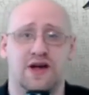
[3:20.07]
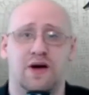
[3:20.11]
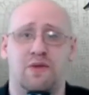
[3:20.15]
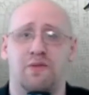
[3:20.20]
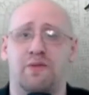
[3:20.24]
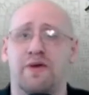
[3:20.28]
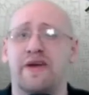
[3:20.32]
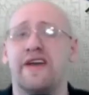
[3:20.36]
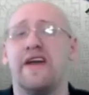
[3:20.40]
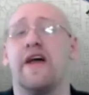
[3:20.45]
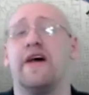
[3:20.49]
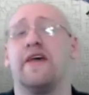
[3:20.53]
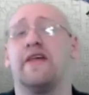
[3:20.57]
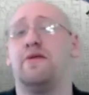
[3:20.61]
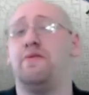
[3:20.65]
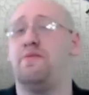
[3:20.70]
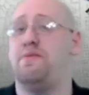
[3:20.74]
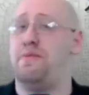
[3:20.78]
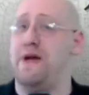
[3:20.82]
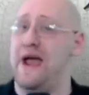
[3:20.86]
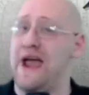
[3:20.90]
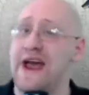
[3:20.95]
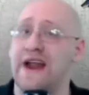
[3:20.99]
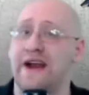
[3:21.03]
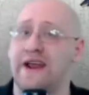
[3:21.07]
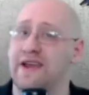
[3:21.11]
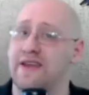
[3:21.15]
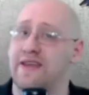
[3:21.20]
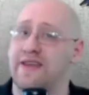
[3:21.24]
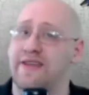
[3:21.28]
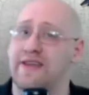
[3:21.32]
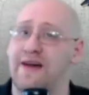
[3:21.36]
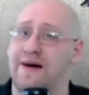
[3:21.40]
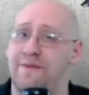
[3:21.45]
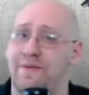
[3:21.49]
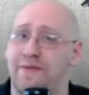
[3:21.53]
because banning
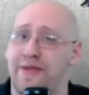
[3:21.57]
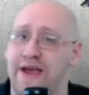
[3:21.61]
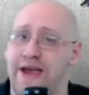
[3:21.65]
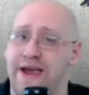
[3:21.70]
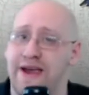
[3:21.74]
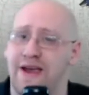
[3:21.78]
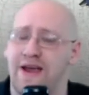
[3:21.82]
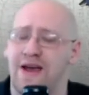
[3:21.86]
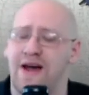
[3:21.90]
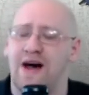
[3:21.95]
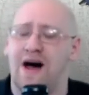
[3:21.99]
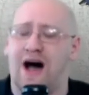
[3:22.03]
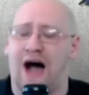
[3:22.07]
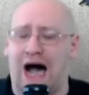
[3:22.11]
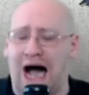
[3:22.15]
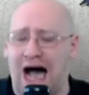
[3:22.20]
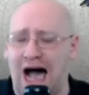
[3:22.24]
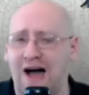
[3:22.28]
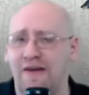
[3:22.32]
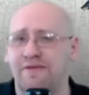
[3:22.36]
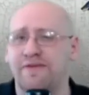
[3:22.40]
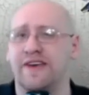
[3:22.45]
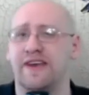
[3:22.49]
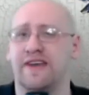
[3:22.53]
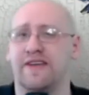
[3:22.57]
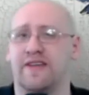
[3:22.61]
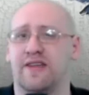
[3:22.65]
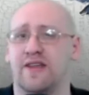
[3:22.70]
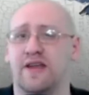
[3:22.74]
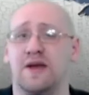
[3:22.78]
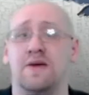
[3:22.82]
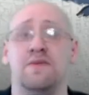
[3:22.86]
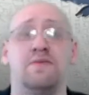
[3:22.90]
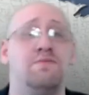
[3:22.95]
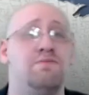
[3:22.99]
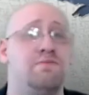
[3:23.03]
something
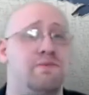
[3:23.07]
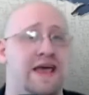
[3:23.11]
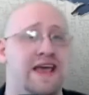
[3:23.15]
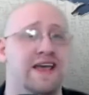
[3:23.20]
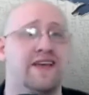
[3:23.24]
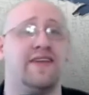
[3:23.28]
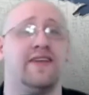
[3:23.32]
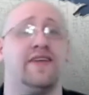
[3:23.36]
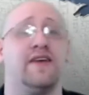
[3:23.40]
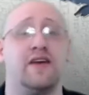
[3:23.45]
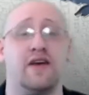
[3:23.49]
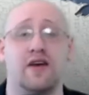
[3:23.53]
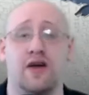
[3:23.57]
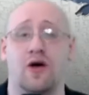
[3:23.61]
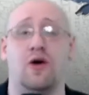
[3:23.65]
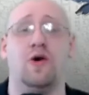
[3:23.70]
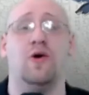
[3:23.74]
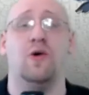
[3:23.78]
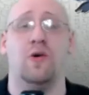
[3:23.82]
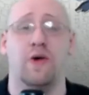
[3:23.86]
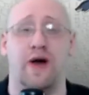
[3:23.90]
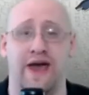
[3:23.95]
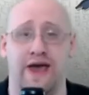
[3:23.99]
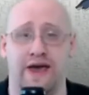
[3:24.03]
obviously makes it go away.